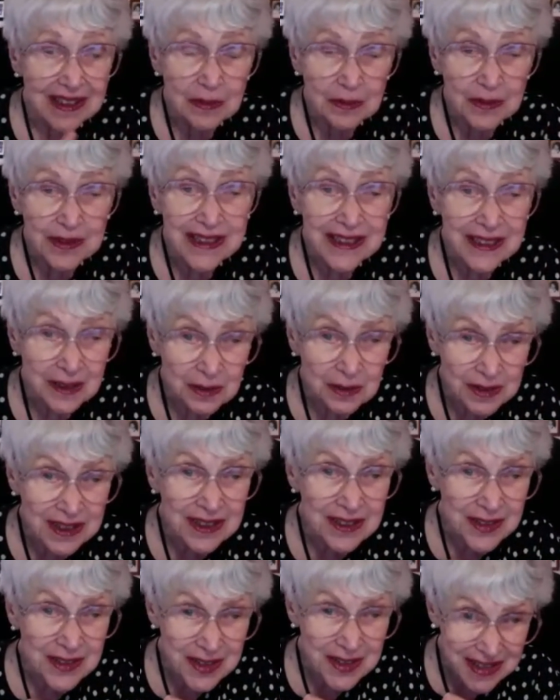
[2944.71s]
We need to
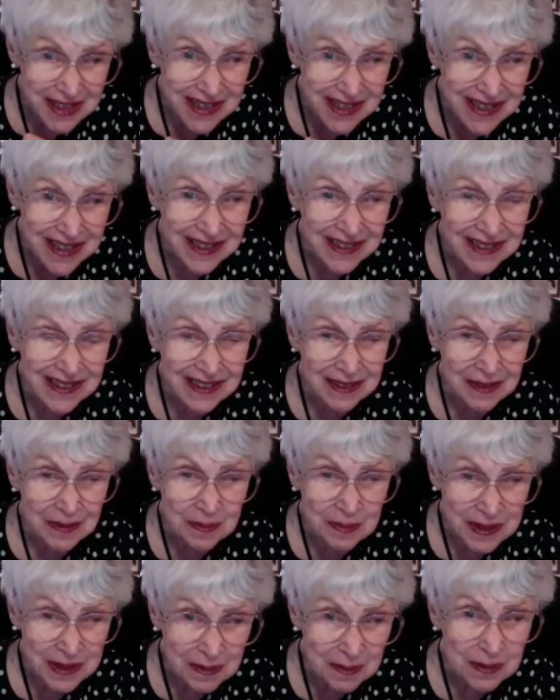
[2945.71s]
understand that the
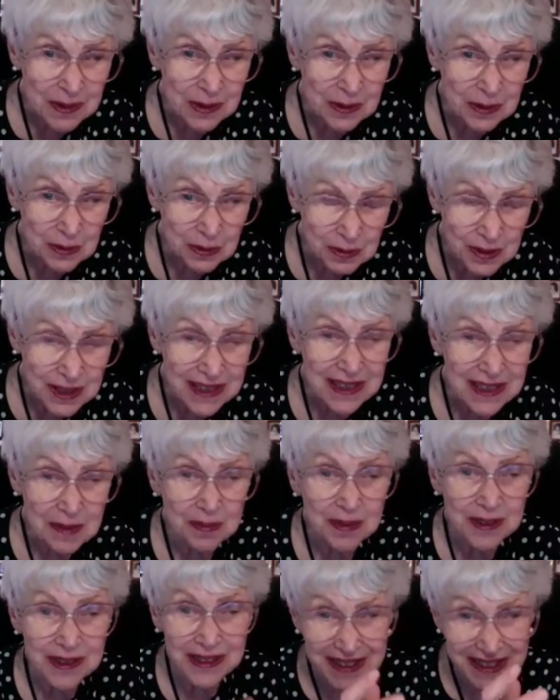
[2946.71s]
people who really
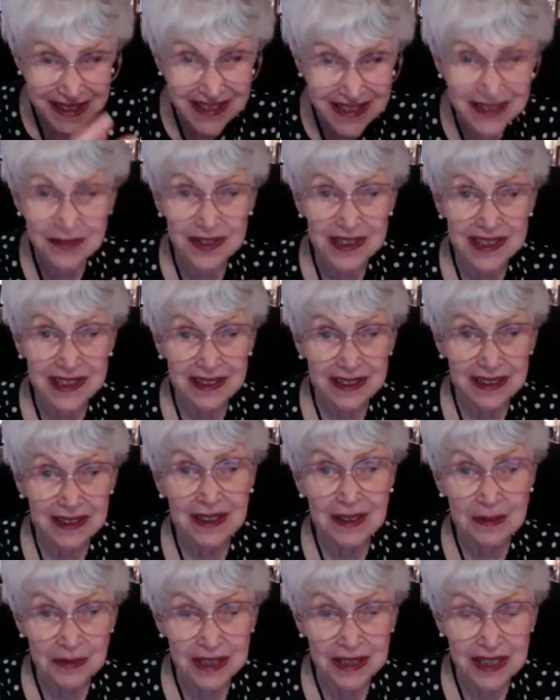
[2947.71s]
believe that the
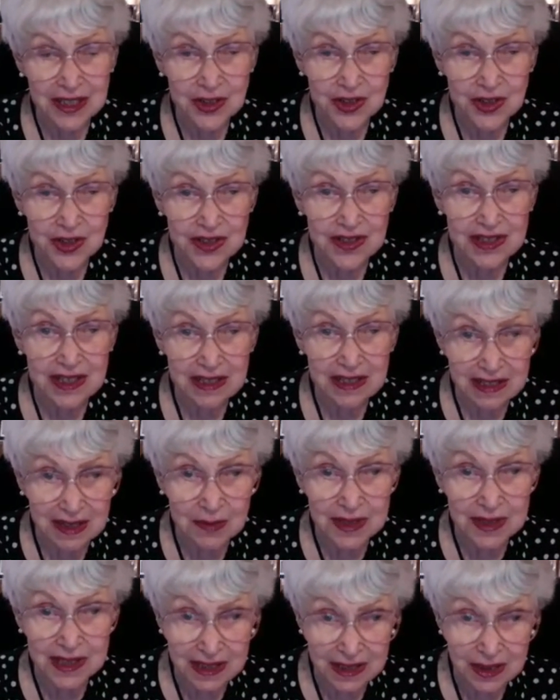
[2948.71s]
domination system
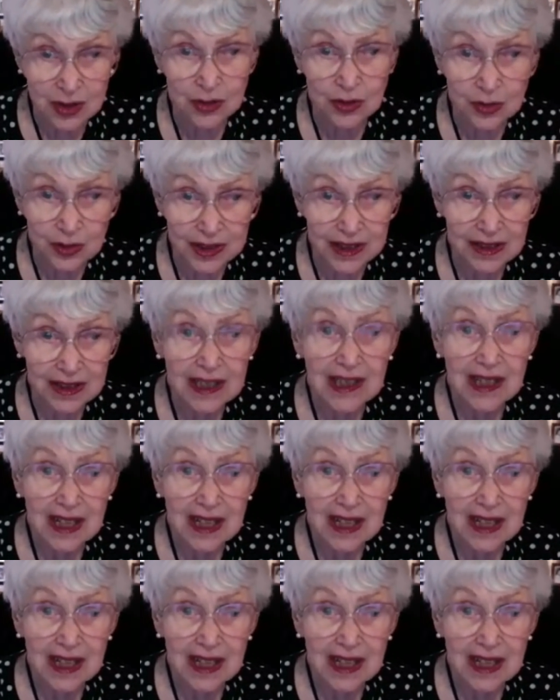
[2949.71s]
is the only